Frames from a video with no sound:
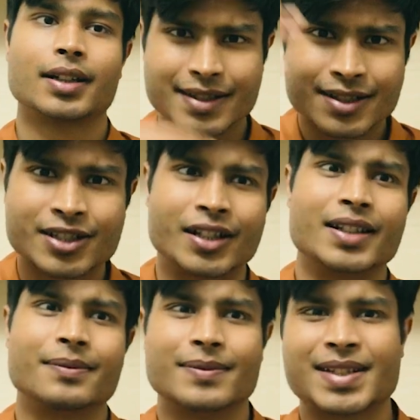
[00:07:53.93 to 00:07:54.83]

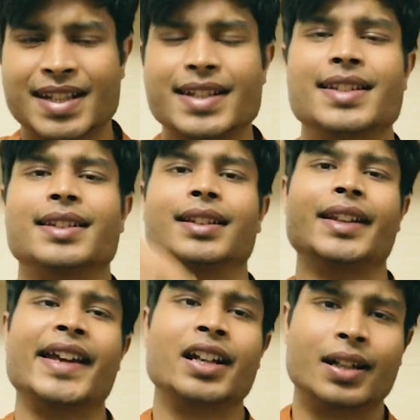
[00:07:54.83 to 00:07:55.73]
Certain scenes in the
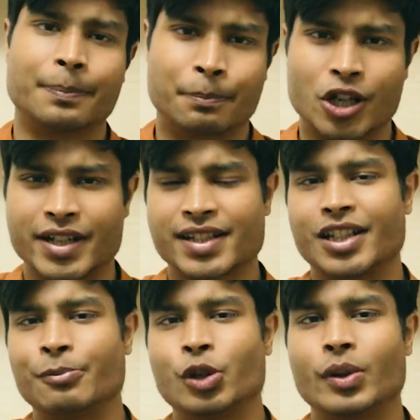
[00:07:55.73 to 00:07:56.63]
later parts of
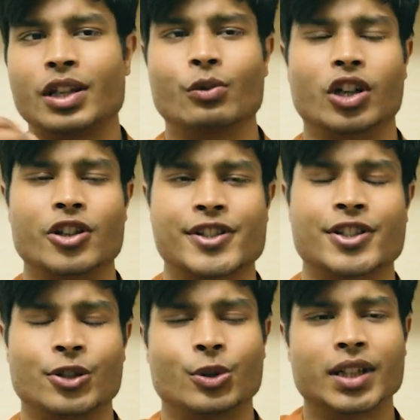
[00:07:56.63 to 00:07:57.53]
the movie were
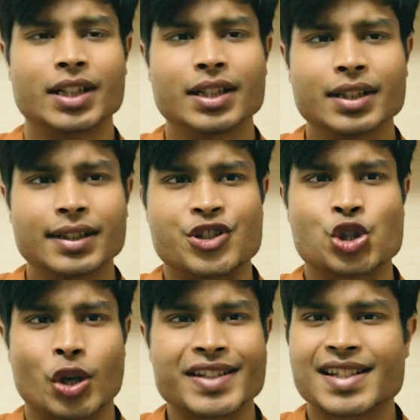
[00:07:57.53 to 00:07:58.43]
also the
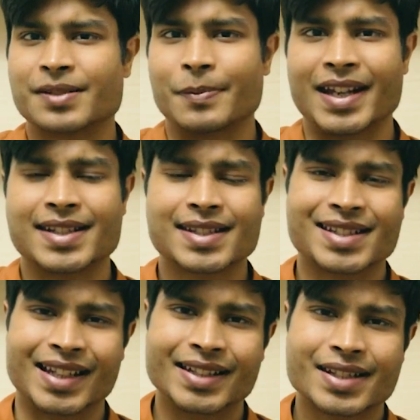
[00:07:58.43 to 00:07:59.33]
choices made
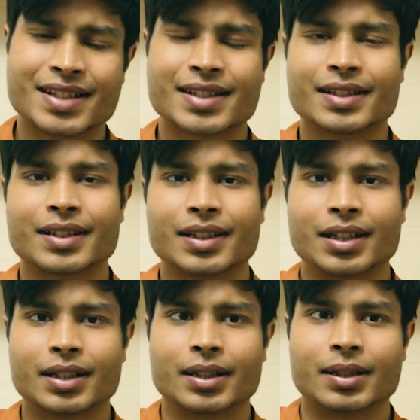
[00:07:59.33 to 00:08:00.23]
sense,
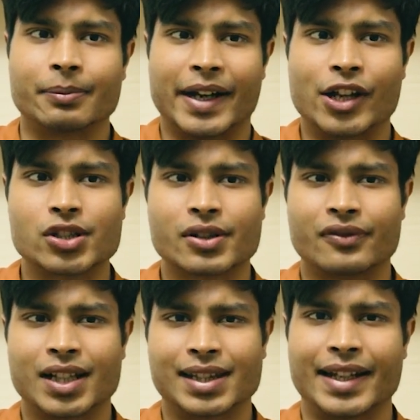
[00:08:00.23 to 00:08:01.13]
but I also
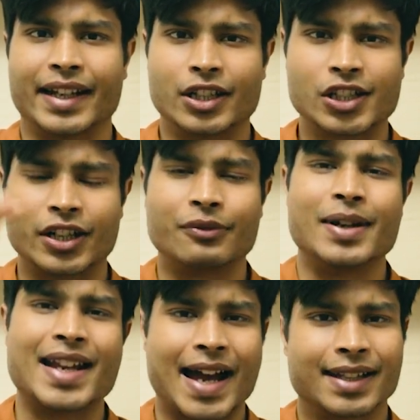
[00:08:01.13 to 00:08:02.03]
felt like it could have
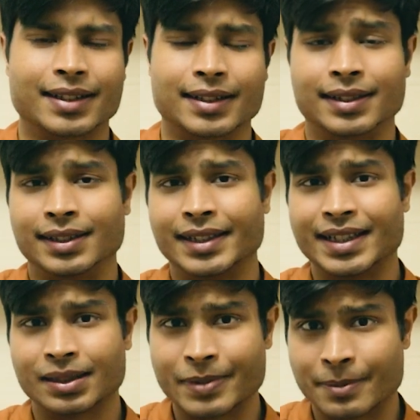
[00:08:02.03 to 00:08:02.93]
been handled a
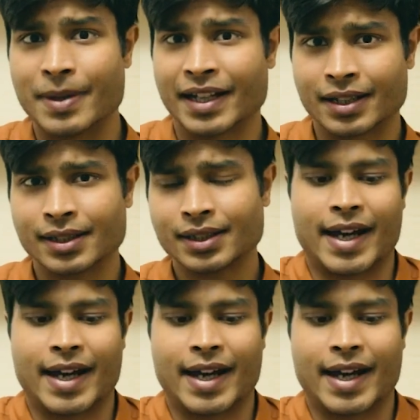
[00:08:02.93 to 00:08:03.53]
little bit better.